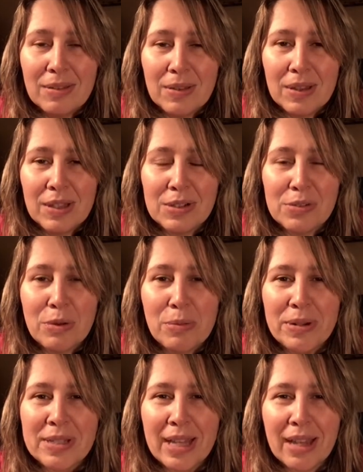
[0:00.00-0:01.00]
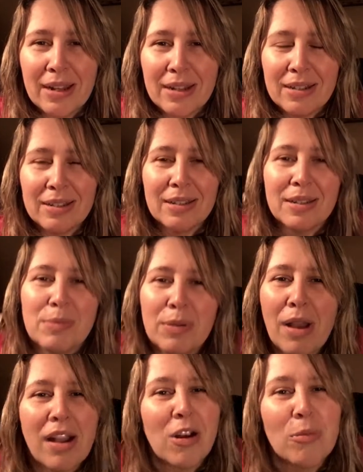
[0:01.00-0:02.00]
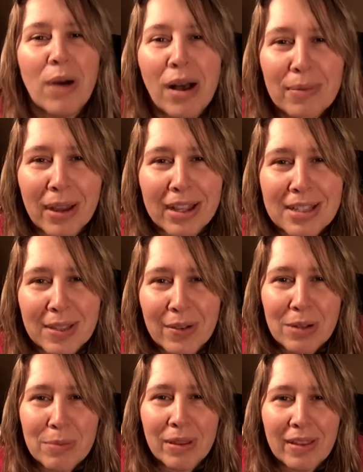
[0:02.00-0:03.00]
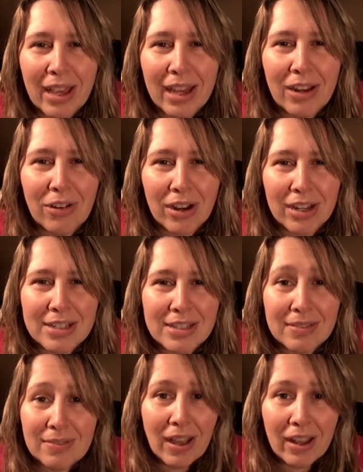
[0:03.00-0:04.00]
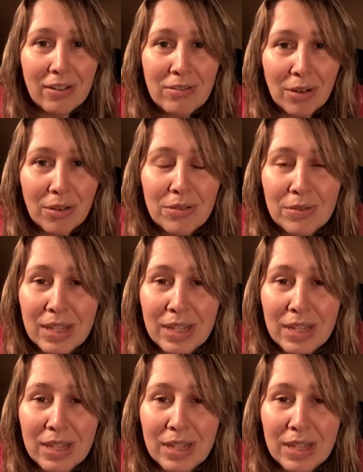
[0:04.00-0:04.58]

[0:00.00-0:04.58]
there's rumors that Barack Obama is going to be the Antichrist. I don't know.